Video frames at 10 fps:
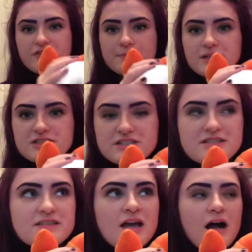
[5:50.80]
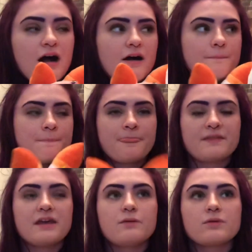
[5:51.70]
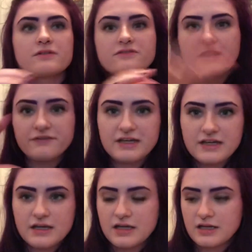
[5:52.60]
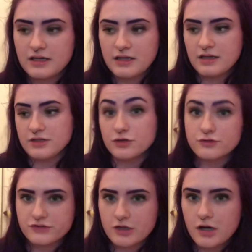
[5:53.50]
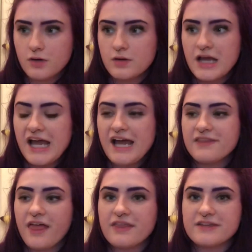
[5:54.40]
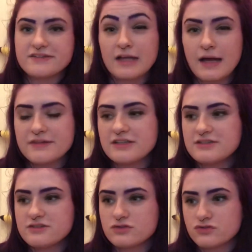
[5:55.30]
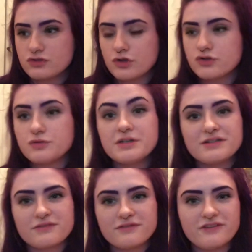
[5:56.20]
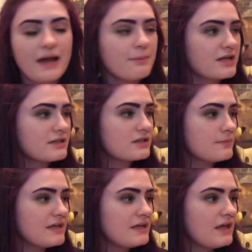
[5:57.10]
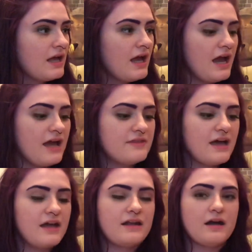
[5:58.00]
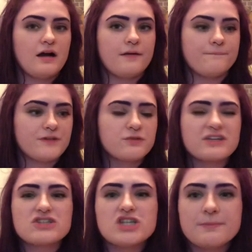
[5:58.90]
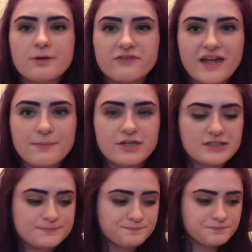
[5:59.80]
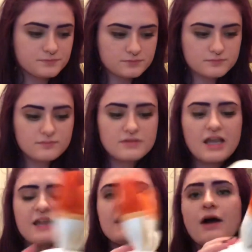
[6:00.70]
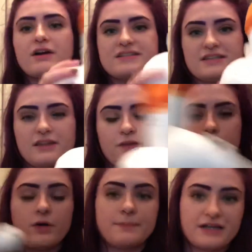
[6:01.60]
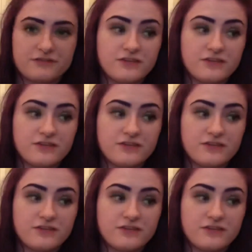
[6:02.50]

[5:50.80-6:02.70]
plushes. They were fluffy years ago, and then they started doing different fabric a little bit, and then it was like cheaper fabric. And now I see that they're going back to